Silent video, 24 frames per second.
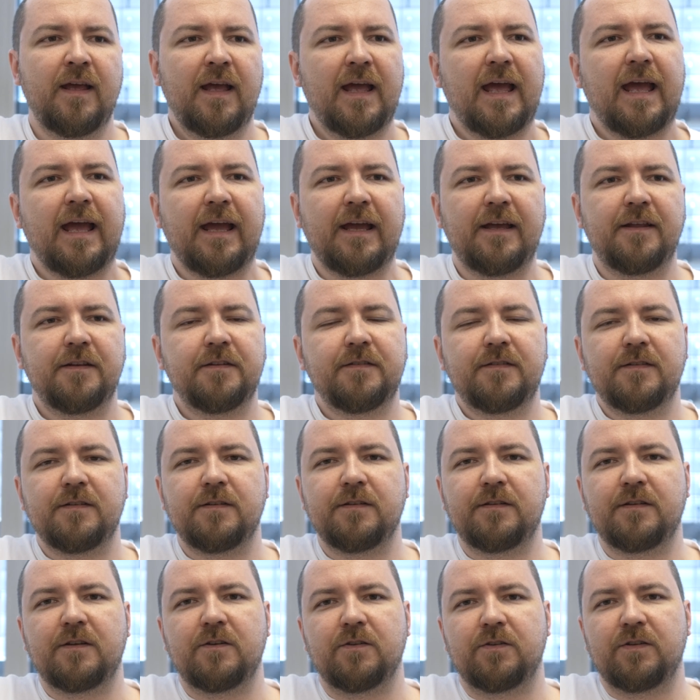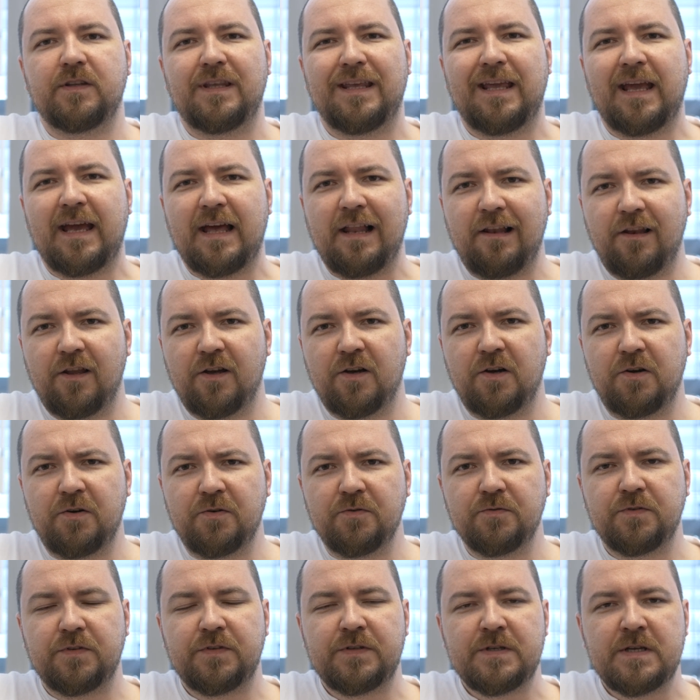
and it got yellowed.